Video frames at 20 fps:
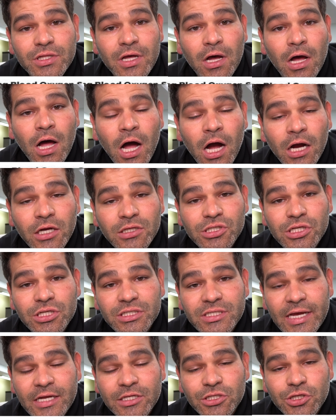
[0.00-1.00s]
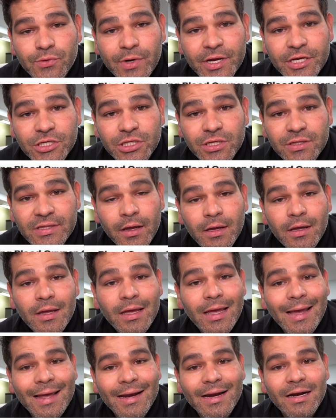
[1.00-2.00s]
the oxygen saturation
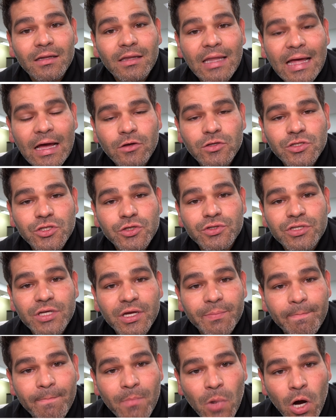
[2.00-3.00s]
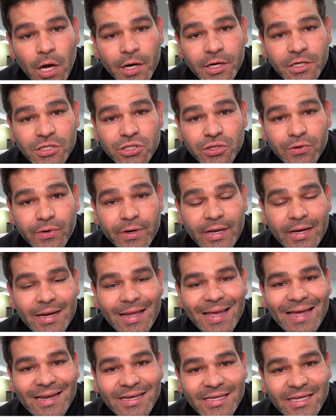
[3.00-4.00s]
and it allows you to monitor it
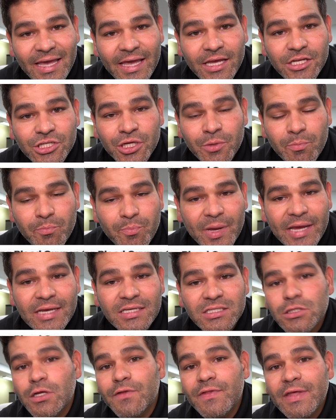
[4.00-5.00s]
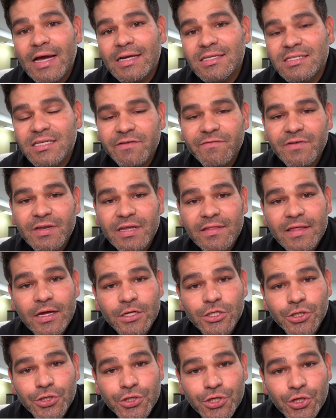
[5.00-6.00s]
and gauge it based on the activity
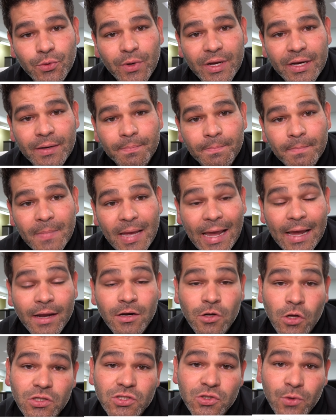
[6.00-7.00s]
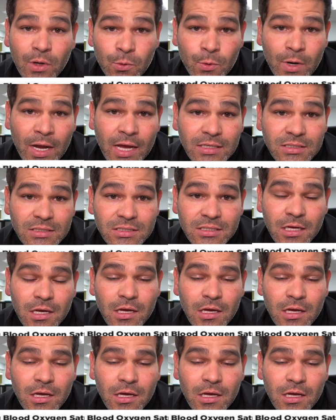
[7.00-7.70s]
that you're doing and also at rest.